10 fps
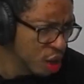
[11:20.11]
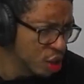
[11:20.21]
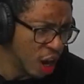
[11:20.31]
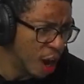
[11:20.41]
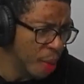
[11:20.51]

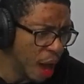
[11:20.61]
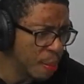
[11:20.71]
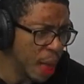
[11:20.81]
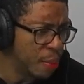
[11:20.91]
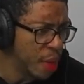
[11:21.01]
So I'm
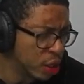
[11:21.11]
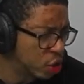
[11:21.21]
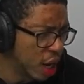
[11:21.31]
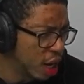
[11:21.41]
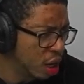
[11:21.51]
I'm I'm not
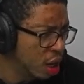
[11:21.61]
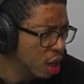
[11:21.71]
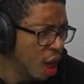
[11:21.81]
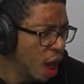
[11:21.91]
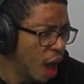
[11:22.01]
trying to
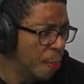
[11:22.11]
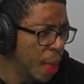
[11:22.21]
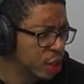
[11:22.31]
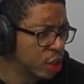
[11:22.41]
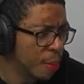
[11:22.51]
I'm
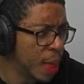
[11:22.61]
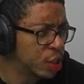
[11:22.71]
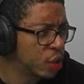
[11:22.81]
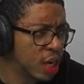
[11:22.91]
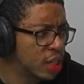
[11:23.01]
not I'm not
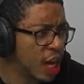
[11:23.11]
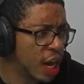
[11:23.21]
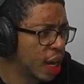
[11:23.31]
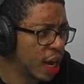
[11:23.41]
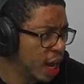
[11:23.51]
trying to sound
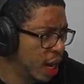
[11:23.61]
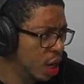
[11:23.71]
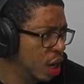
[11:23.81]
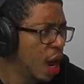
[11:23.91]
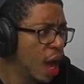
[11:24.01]
like a hater.